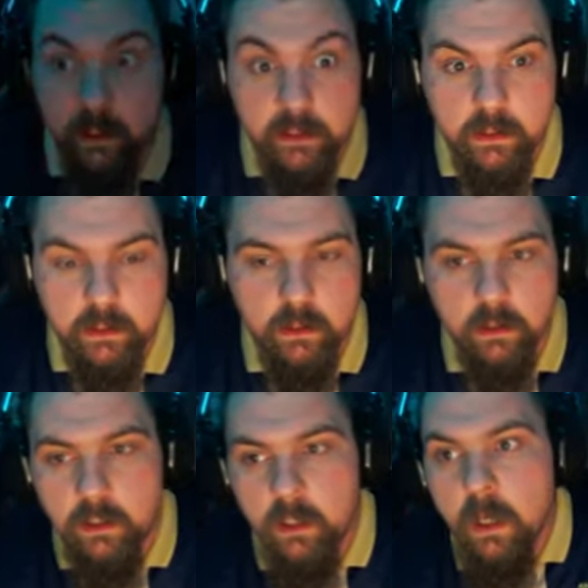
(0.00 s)
did good
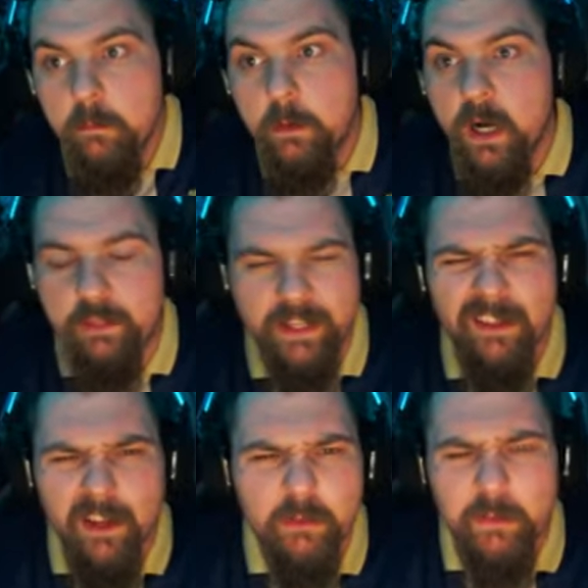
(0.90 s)
but I think a
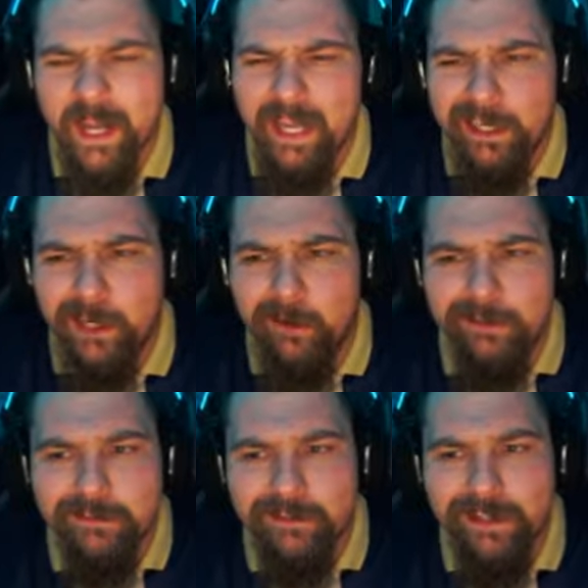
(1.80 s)
lot of them were hate
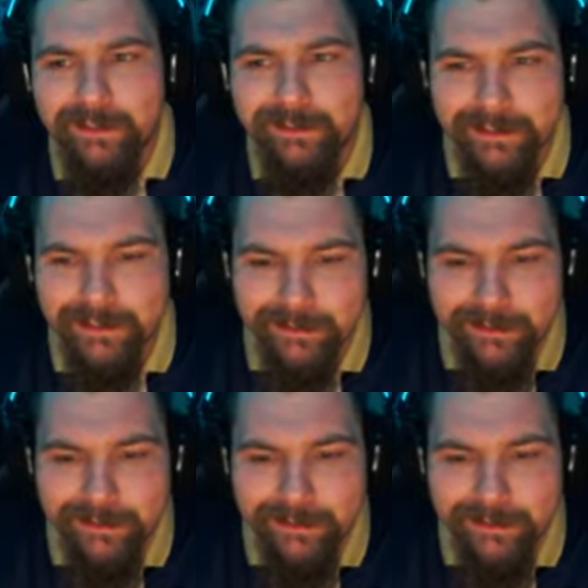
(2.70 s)
comments well because like